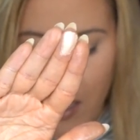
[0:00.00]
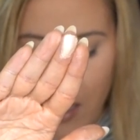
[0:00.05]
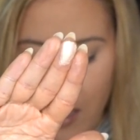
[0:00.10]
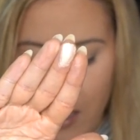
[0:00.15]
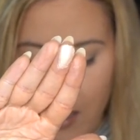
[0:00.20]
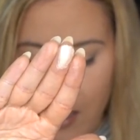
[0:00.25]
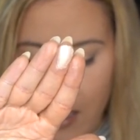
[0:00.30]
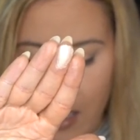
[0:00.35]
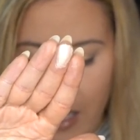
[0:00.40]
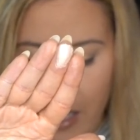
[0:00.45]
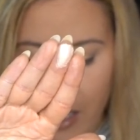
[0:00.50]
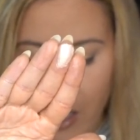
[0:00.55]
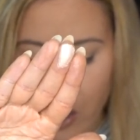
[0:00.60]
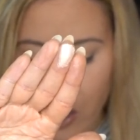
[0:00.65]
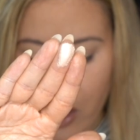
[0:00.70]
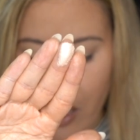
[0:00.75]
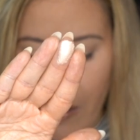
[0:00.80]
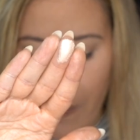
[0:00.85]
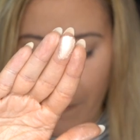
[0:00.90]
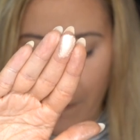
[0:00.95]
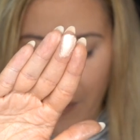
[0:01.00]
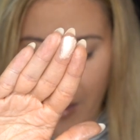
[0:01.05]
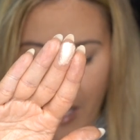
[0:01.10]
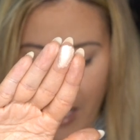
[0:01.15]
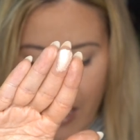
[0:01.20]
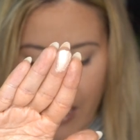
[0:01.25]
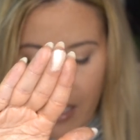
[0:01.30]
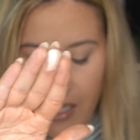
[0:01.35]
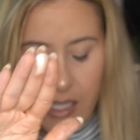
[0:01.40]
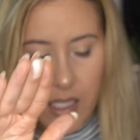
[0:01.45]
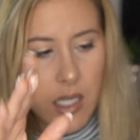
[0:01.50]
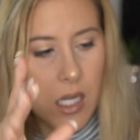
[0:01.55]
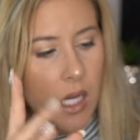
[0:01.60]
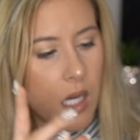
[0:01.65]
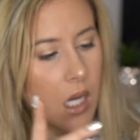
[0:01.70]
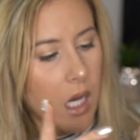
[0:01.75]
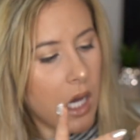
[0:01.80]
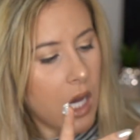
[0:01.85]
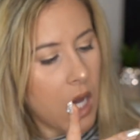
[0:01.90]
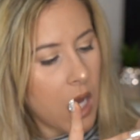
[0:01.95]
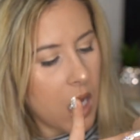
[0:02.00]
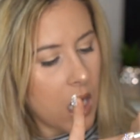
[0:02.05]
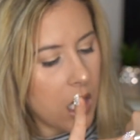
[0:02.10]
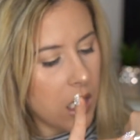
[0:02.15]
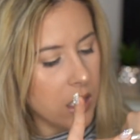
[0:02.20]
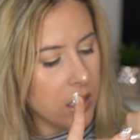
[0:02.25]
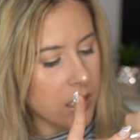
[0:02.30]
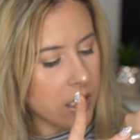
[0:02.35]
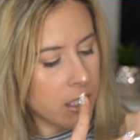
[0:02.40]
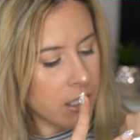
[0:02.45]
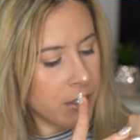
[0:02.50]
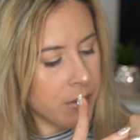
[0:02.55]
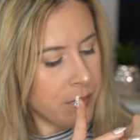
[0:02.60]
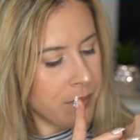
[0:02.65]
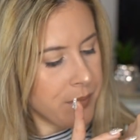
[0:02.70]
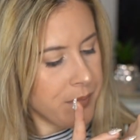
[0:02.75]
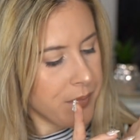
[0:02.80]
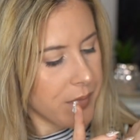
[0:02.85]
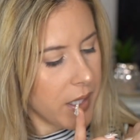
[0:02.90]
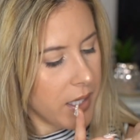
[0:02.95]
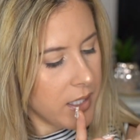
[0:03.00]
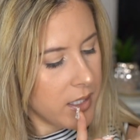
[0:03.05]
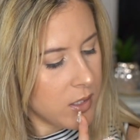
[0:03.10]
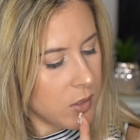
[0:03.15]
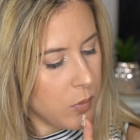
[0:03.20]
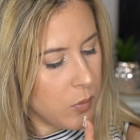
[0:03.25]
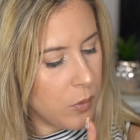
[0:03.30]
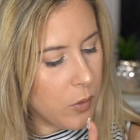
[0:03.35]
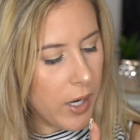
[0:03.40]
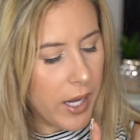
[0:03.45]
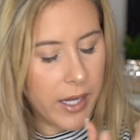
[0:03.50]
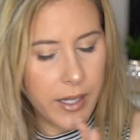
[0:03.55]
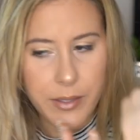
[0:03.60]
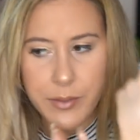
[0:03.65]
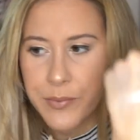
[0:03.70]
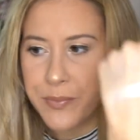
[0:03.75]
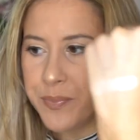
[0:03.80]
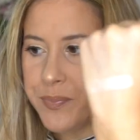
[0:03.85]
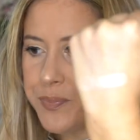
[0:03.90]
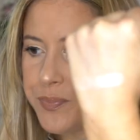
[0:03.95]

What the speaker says: is a champagne color as well.